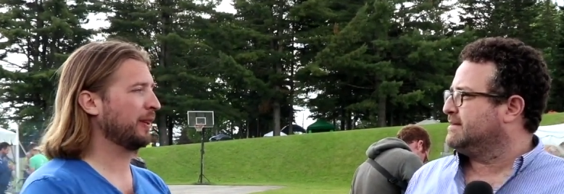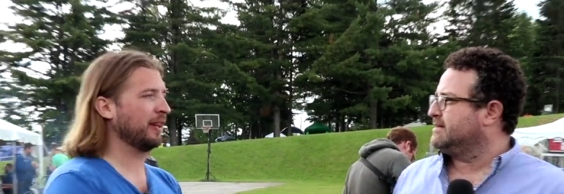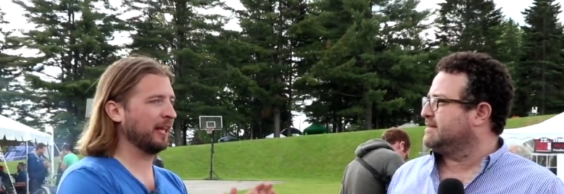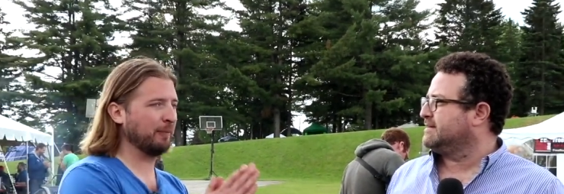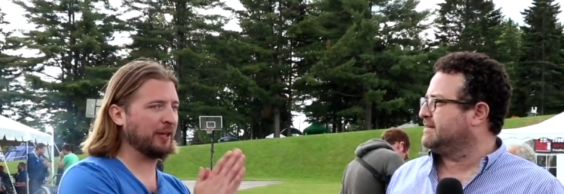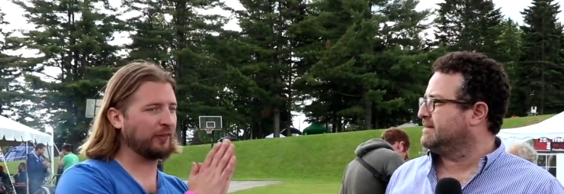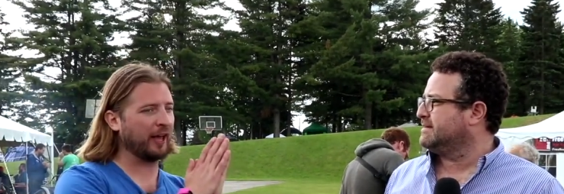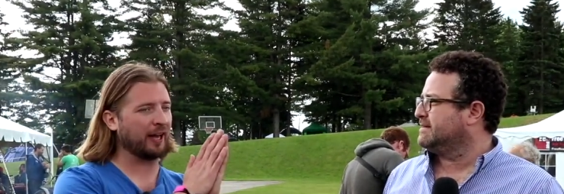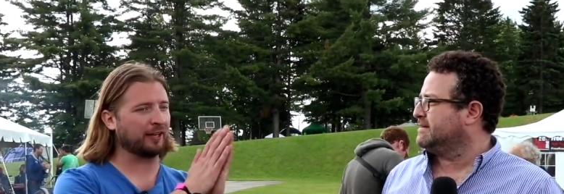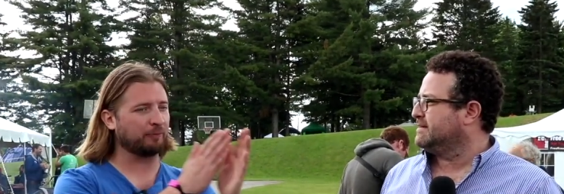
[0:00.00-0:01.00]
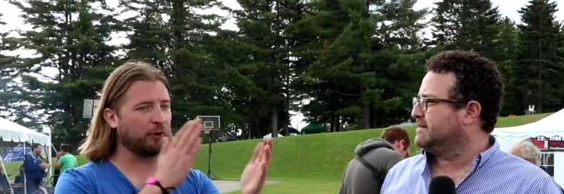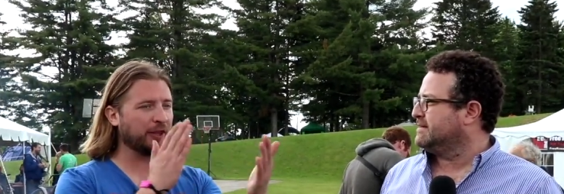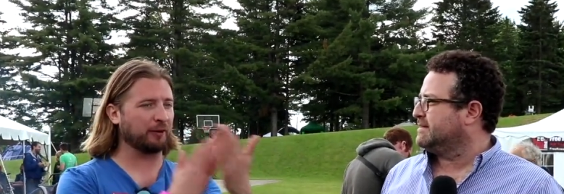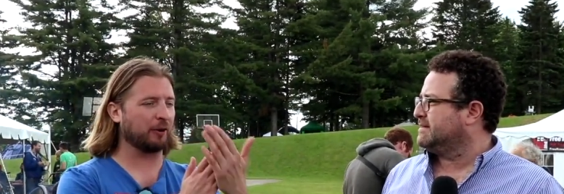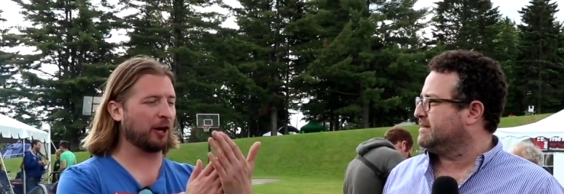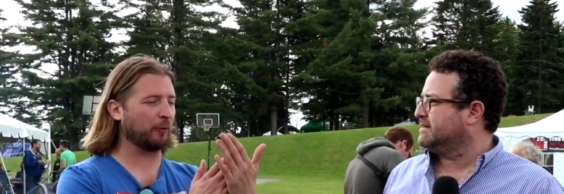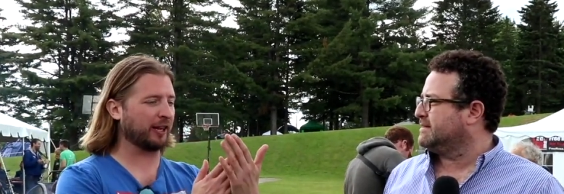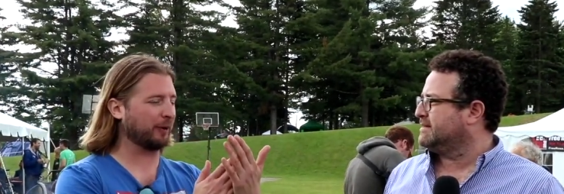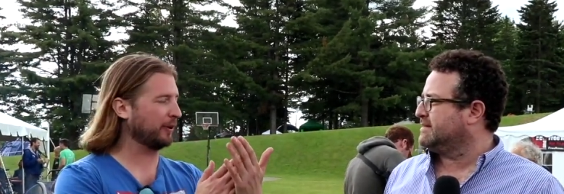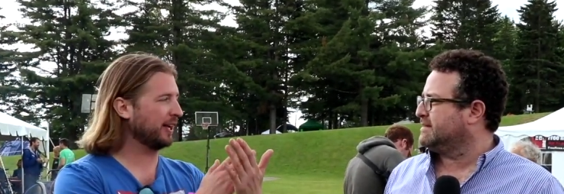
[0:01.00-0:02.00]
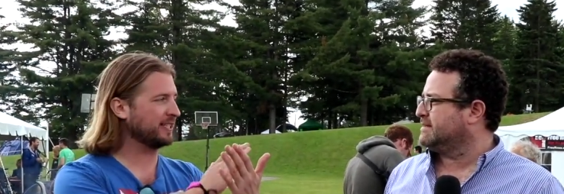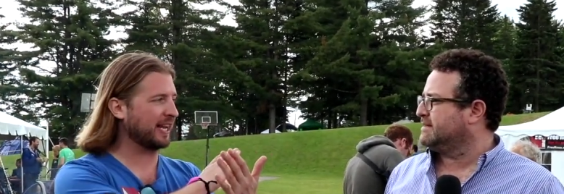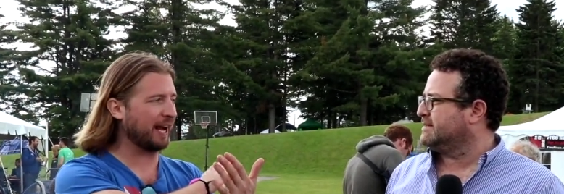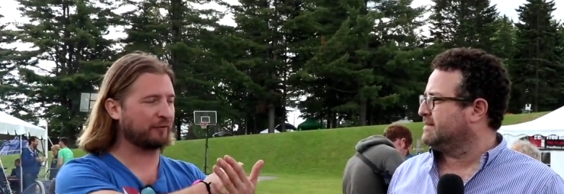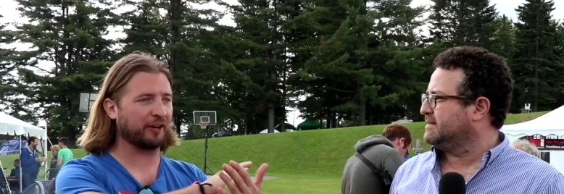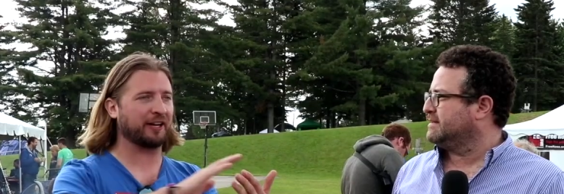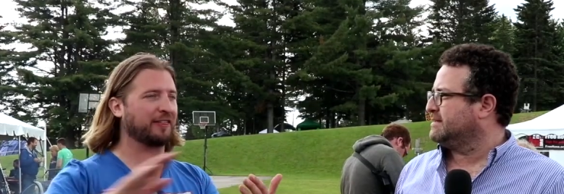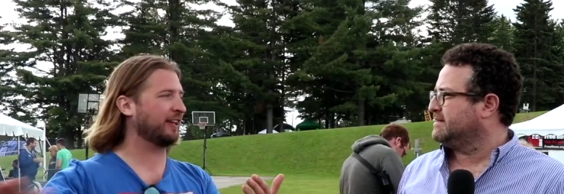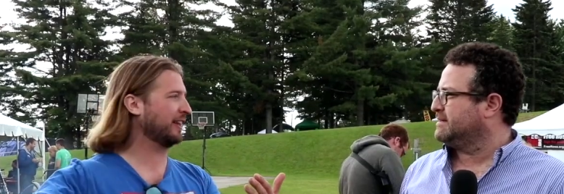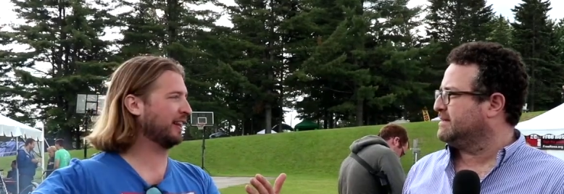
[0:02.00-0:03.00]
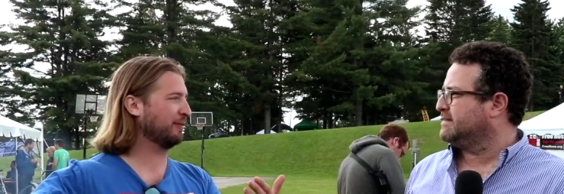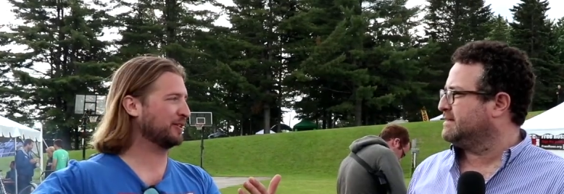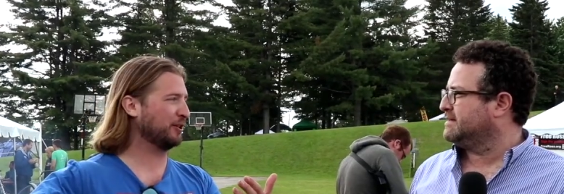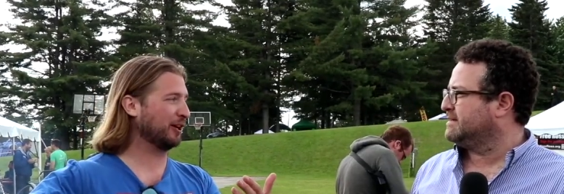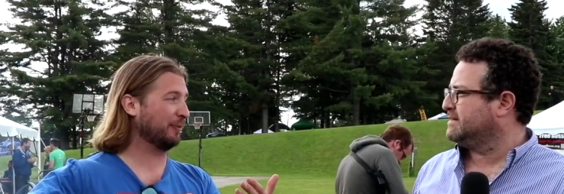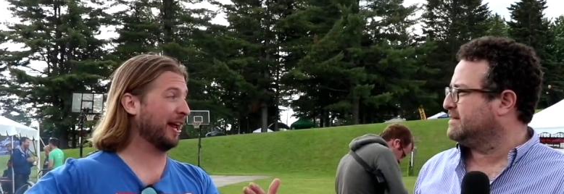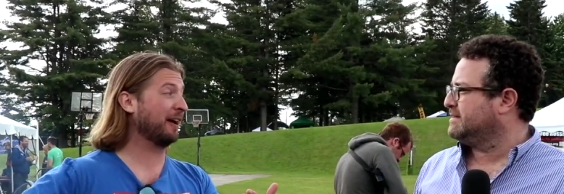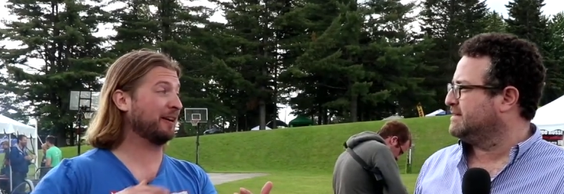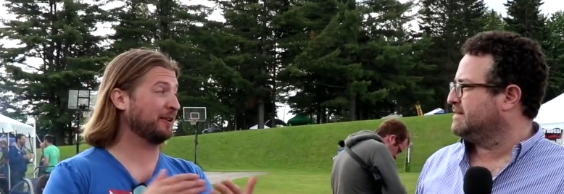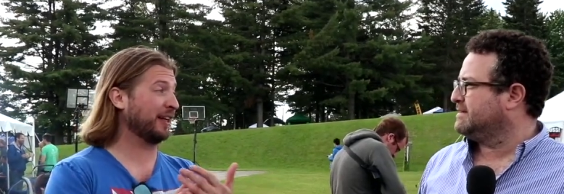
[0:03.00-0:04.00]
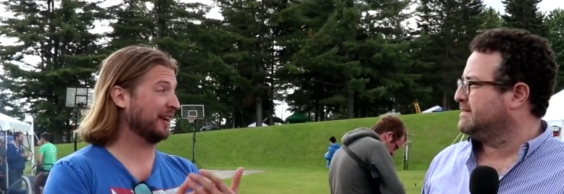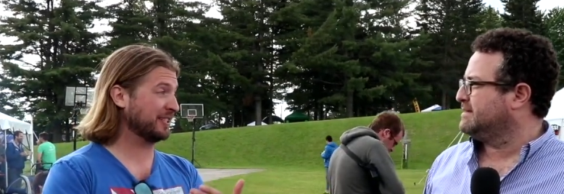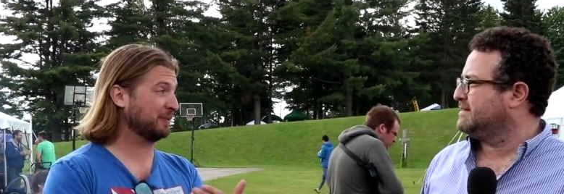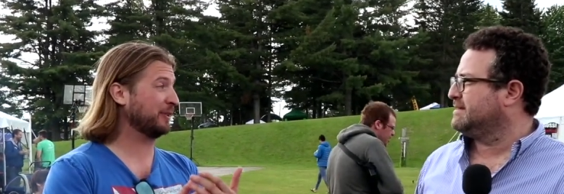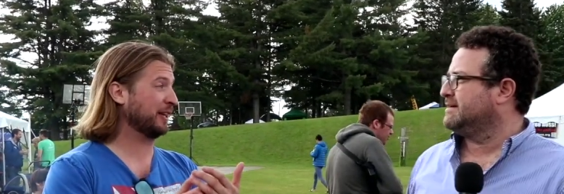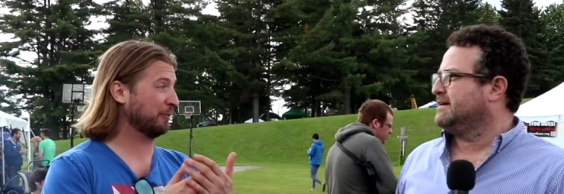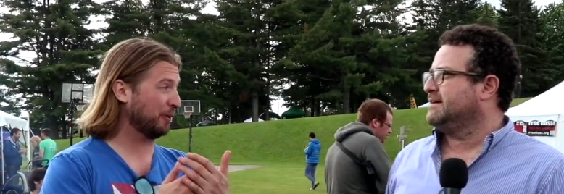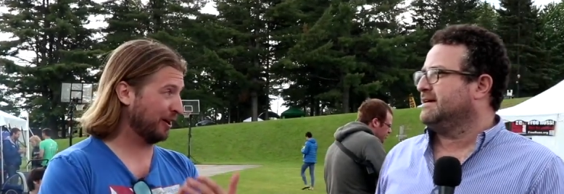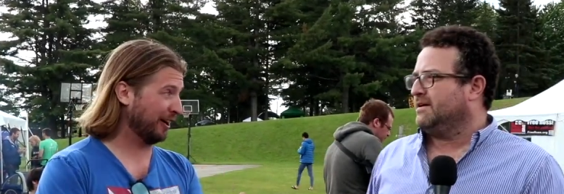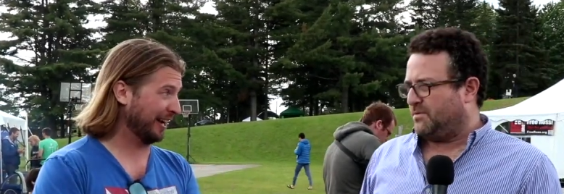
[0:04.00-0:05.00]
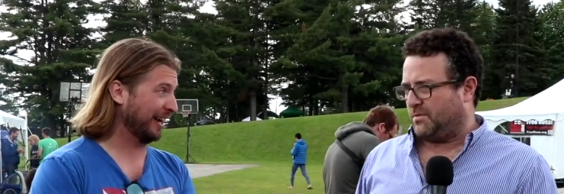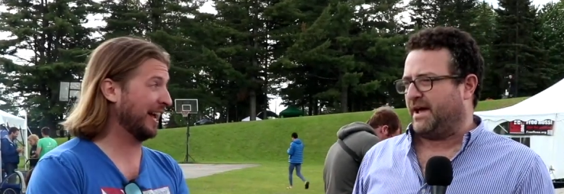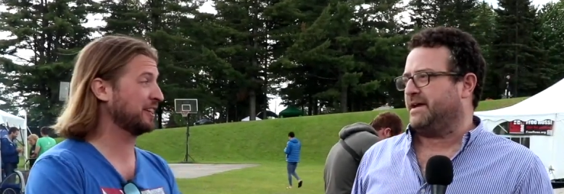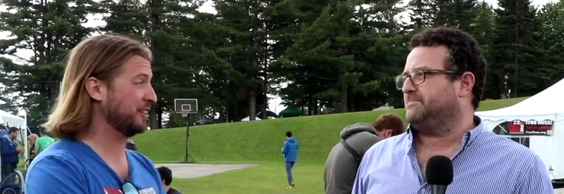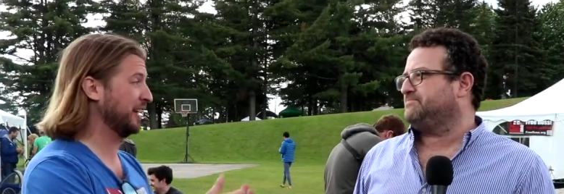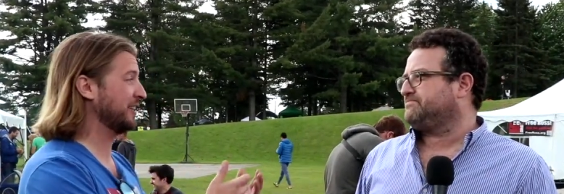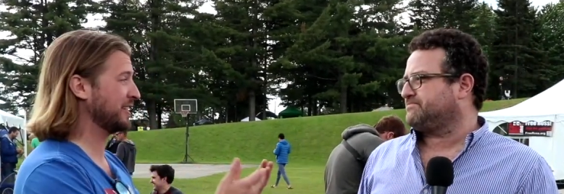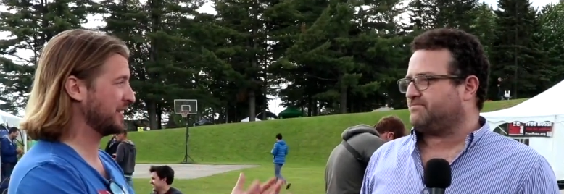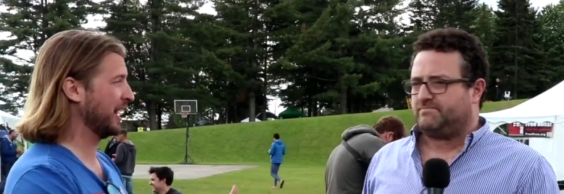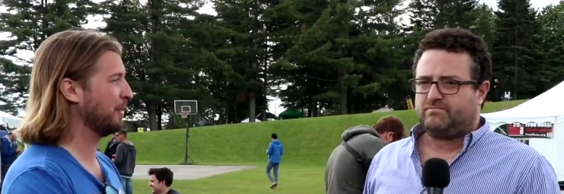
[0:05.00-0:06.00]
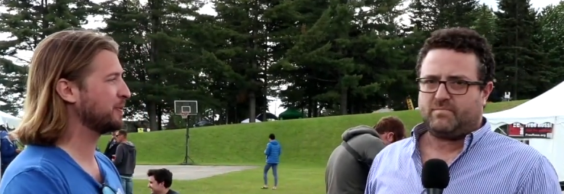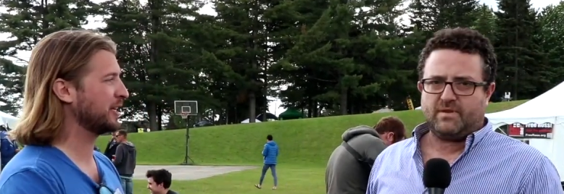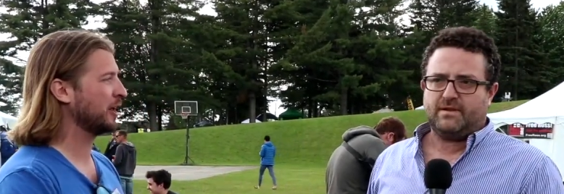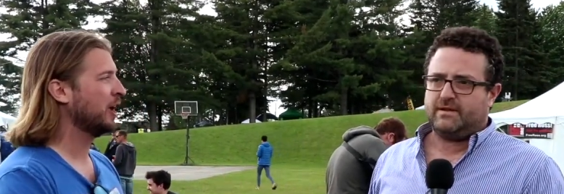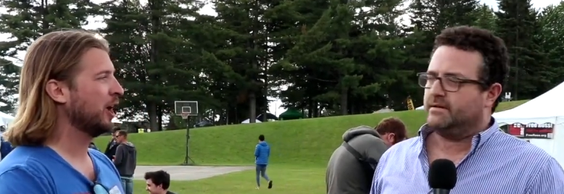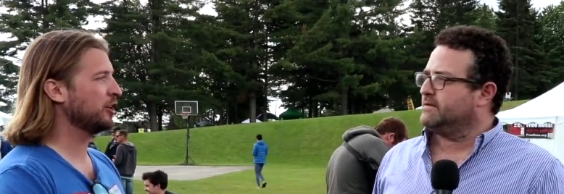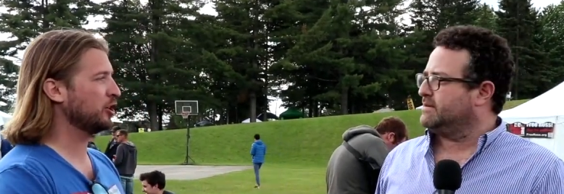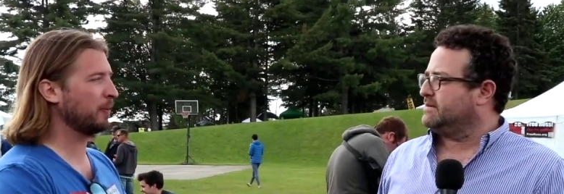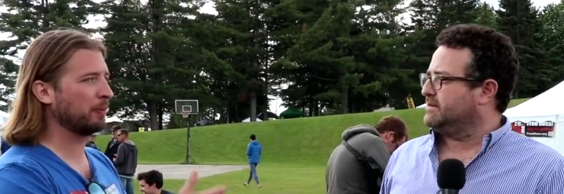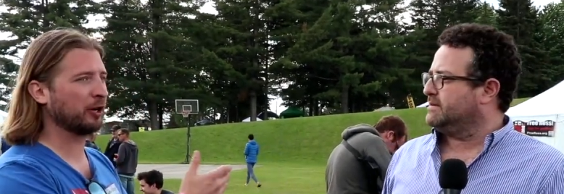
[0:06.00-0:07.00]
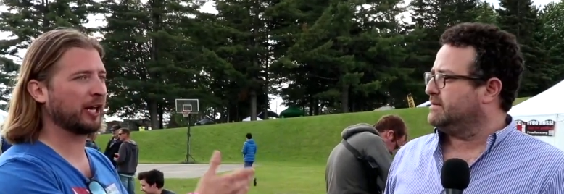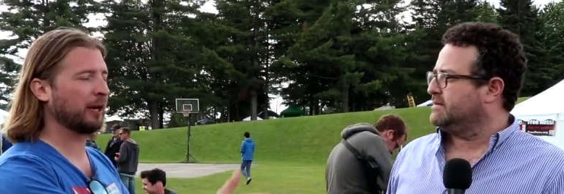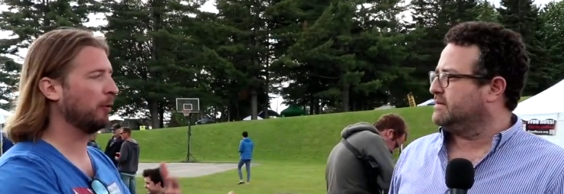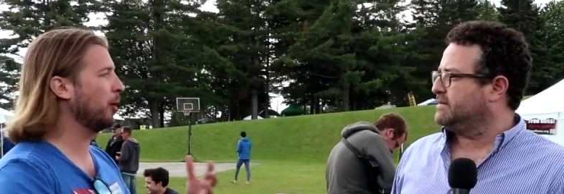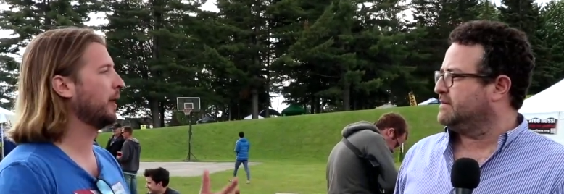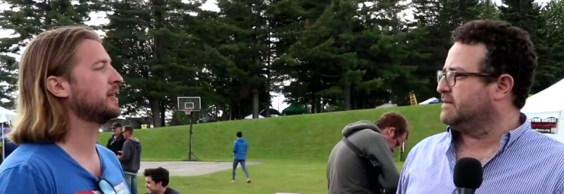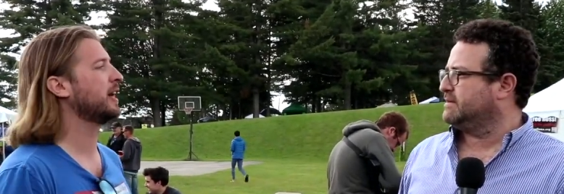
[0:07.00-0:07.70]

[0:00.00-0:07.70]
Speaker 1: but then they meet that point in the road where they realize everything that they've been told about how to do that is completely wrong and actually does the opposite. Do you remember like a moment in